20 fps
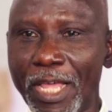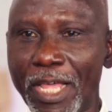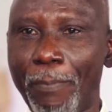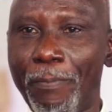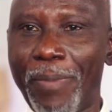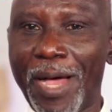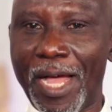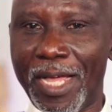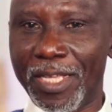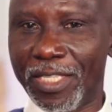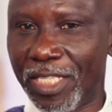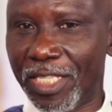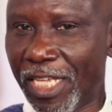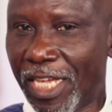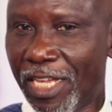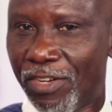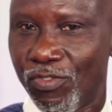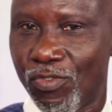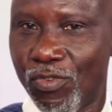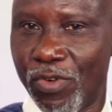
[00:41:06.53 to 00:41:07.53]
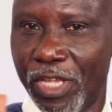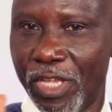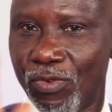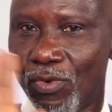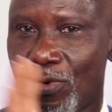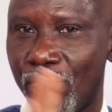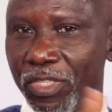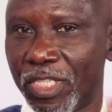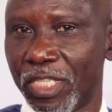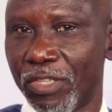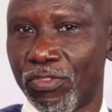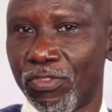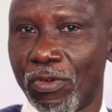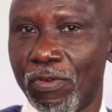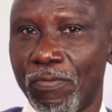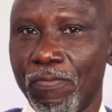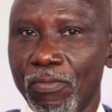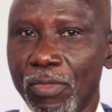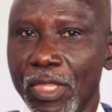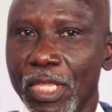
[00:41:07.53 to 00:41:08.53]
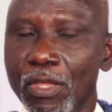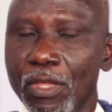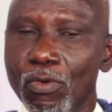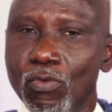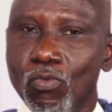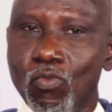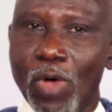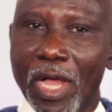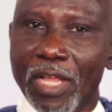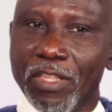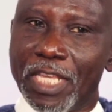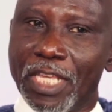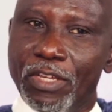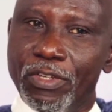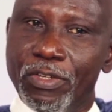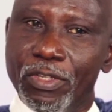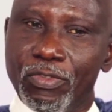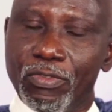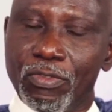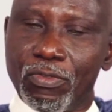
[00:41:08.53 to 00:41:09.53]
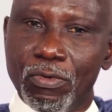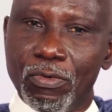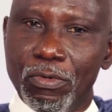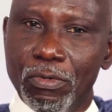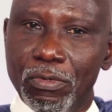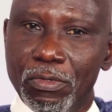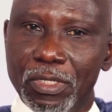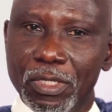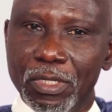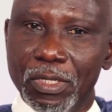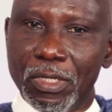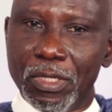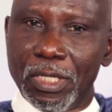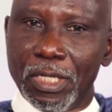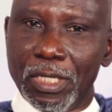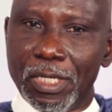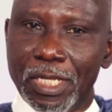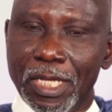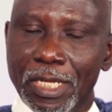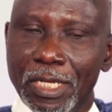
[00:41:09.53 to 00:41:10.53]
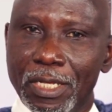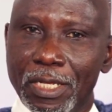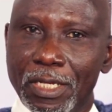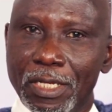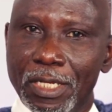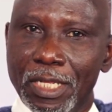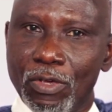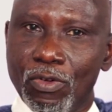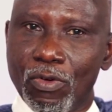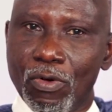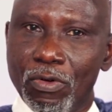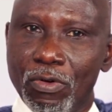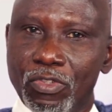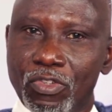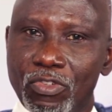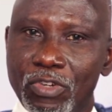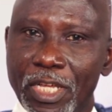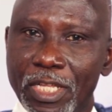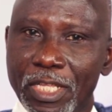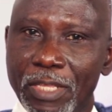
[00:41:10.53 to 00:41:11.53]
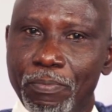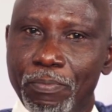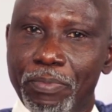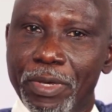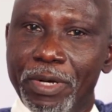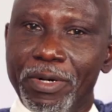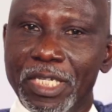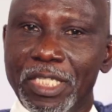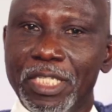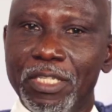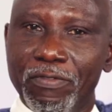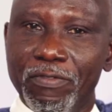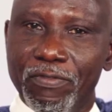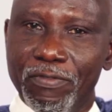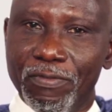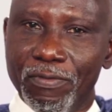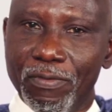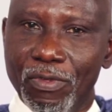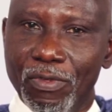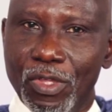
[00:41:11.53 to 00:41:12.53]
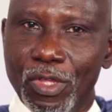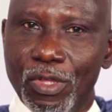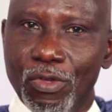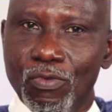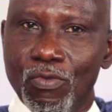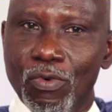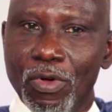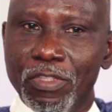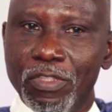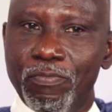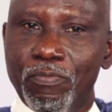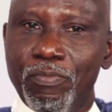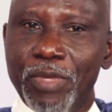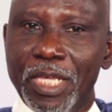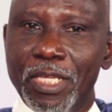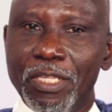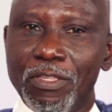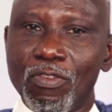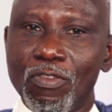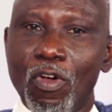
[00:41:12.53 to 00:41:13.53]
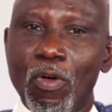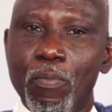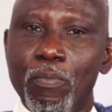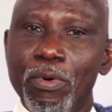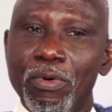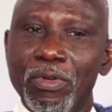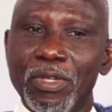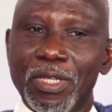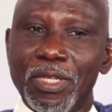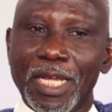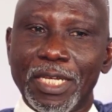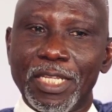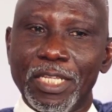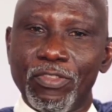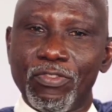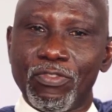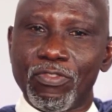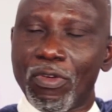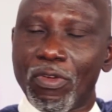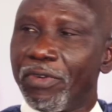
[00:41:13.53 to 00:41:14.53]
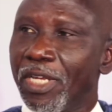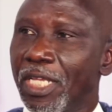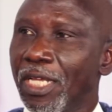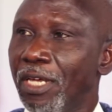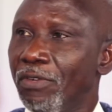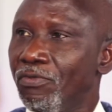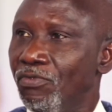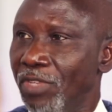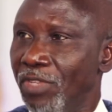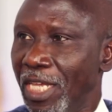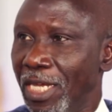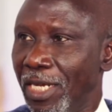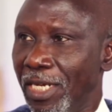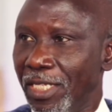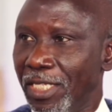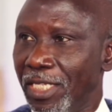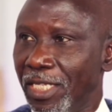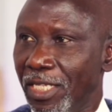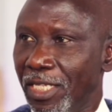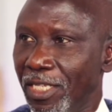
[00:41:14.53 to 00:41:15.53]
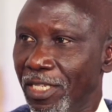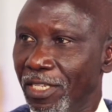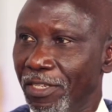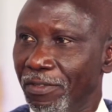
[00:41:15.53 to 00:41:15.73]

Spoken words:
the past and go in wholesale. So once I understood that the cultural imperative was based upon that historical reality,